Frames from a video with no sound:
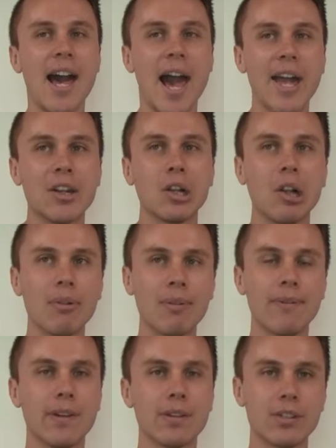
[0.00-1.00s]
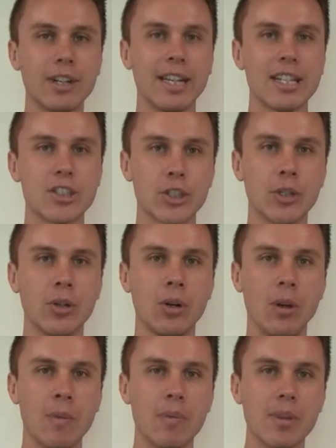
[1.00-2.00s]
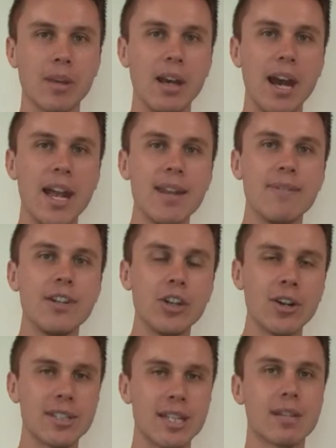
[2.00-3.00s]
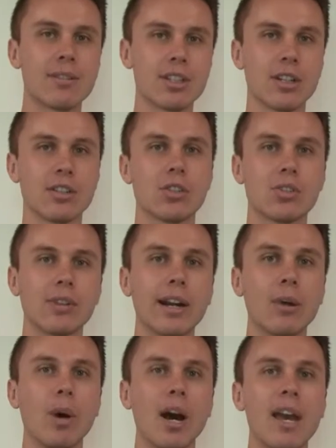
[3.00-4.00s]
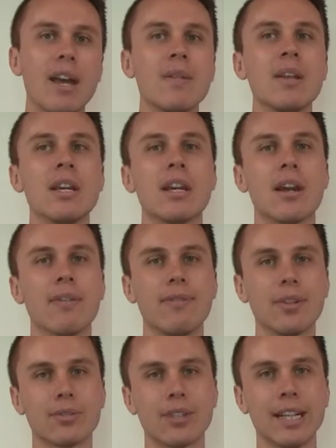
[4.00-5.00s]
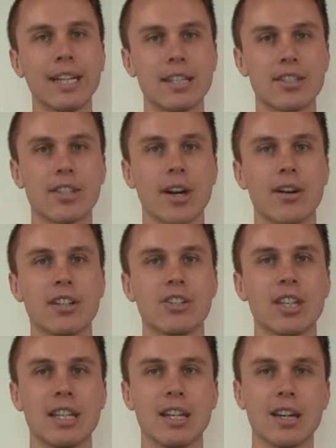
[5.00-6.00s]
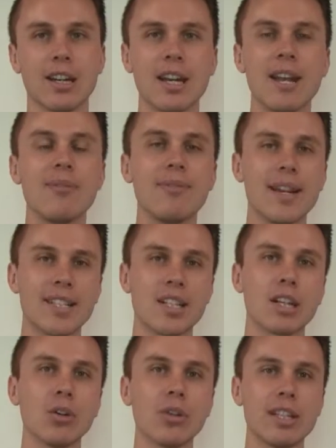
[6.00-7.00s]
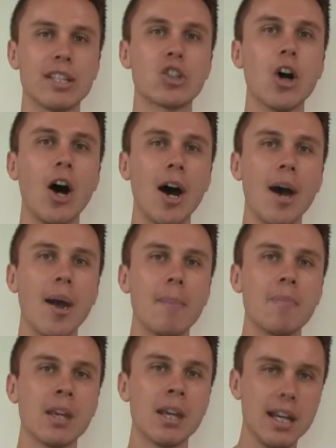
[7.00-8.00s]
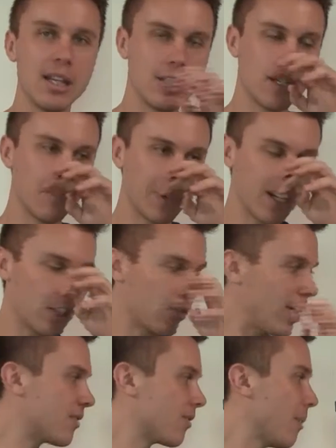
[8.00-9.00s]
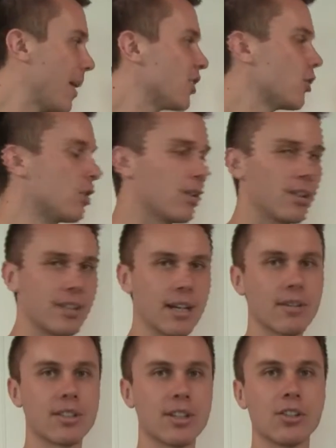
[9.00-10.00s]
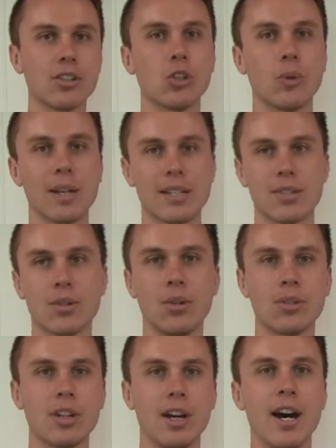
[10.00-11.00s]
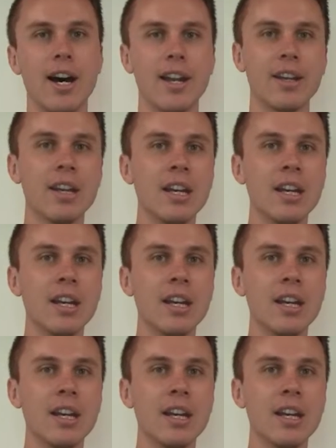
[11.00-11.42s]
And you'll often feel really sore, and if you don't see the results straight away, you're going to feel really discouraged that you're investing all this time into your body transformation, not seeing results, you're always sore, tired,